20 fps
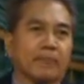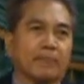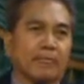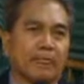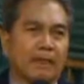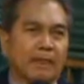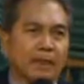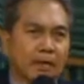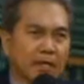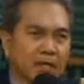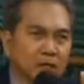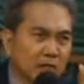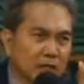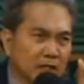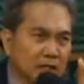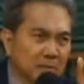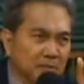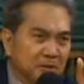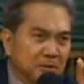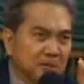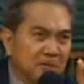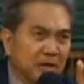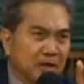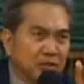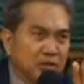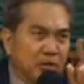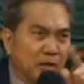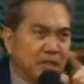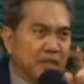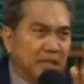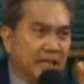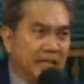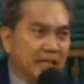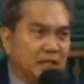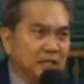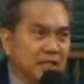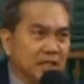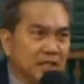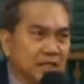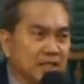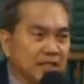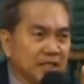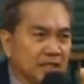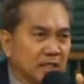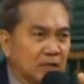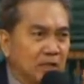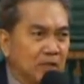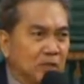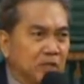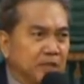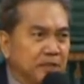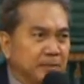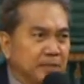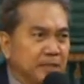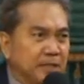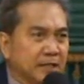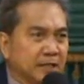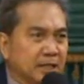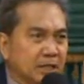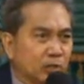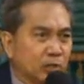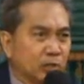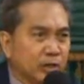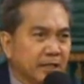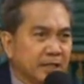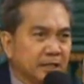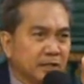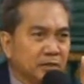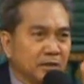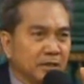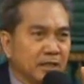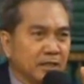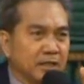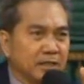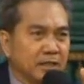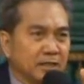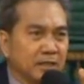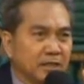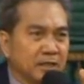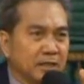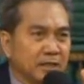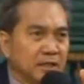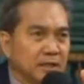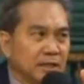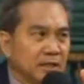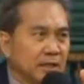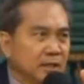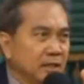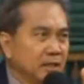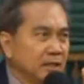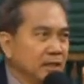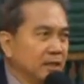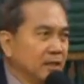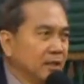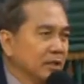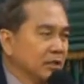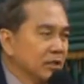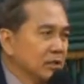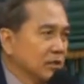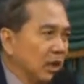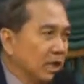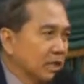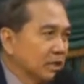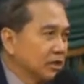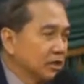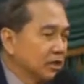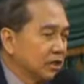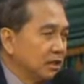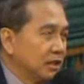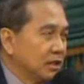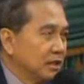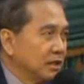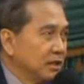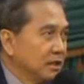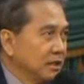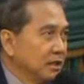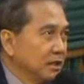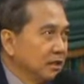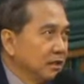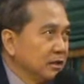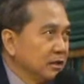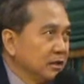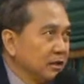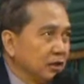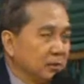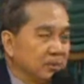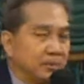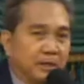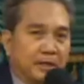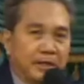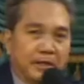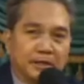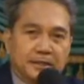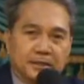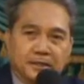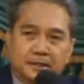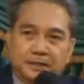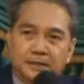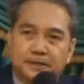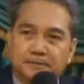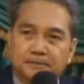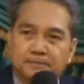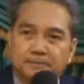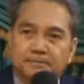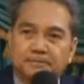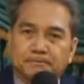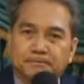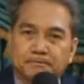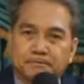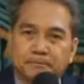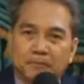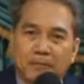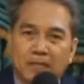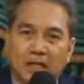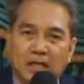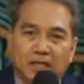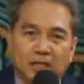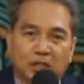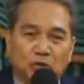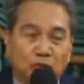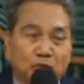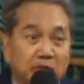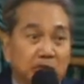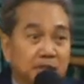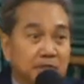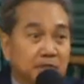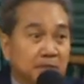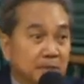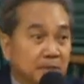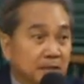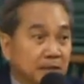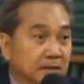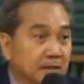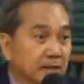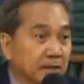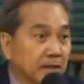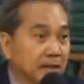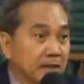It will come to pass why the angels and the Holy Spirit are working together to answer your prayers. Did we learn something today?